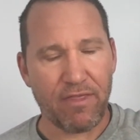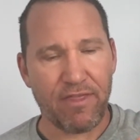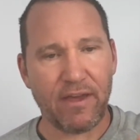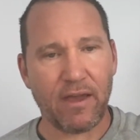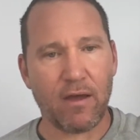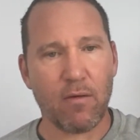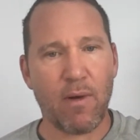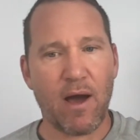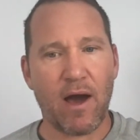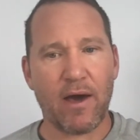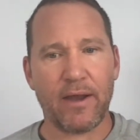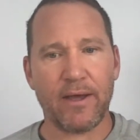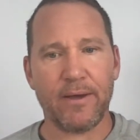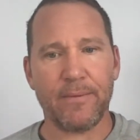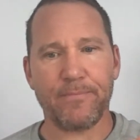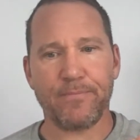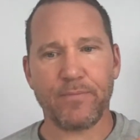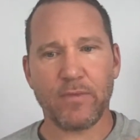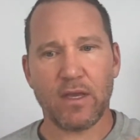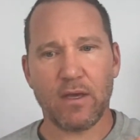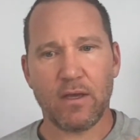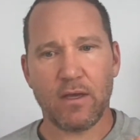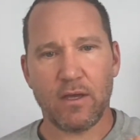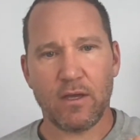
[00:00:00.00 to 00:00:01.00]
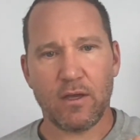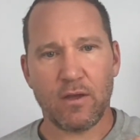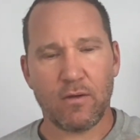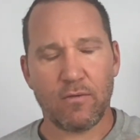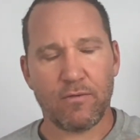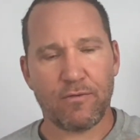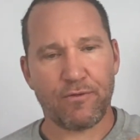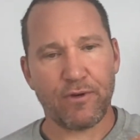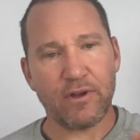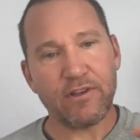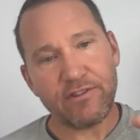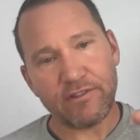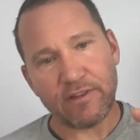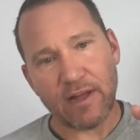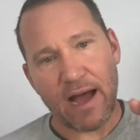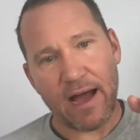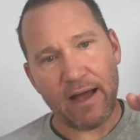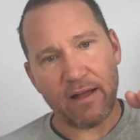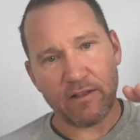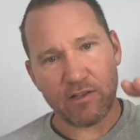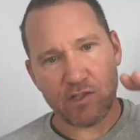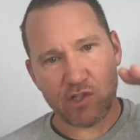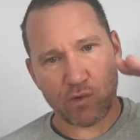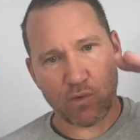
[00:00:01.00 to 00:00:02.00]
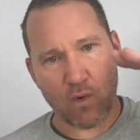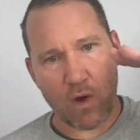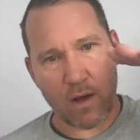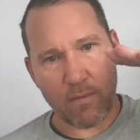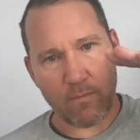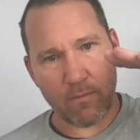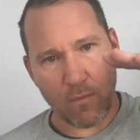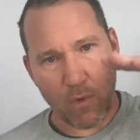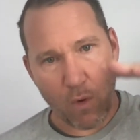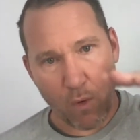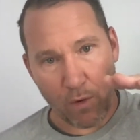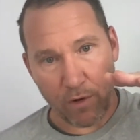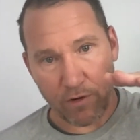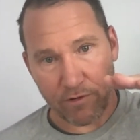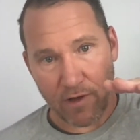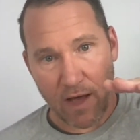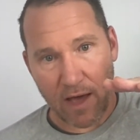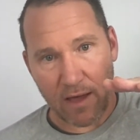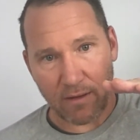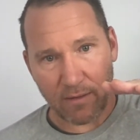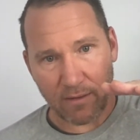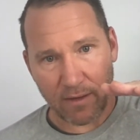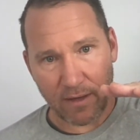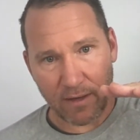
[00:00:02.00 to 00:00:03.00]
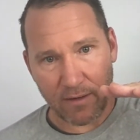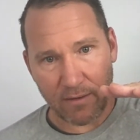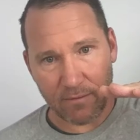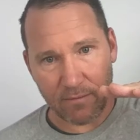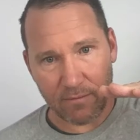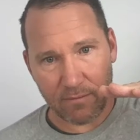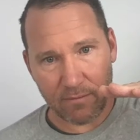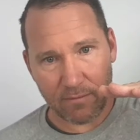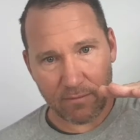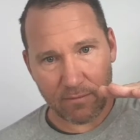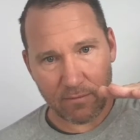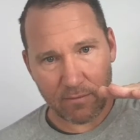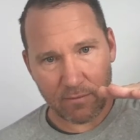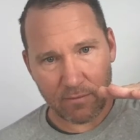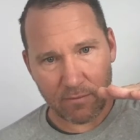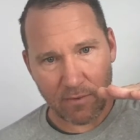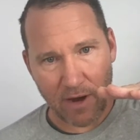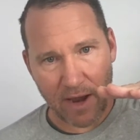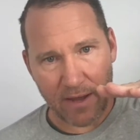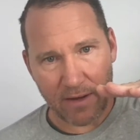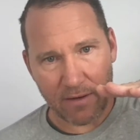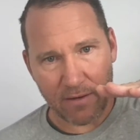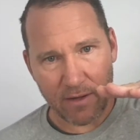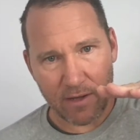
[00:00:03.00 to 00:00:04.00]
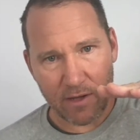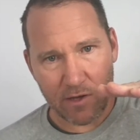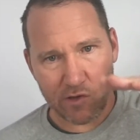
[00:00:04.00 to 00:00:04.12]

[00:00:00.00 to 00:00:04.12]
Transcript: Think about it. Freestyle is swum horizontally, right?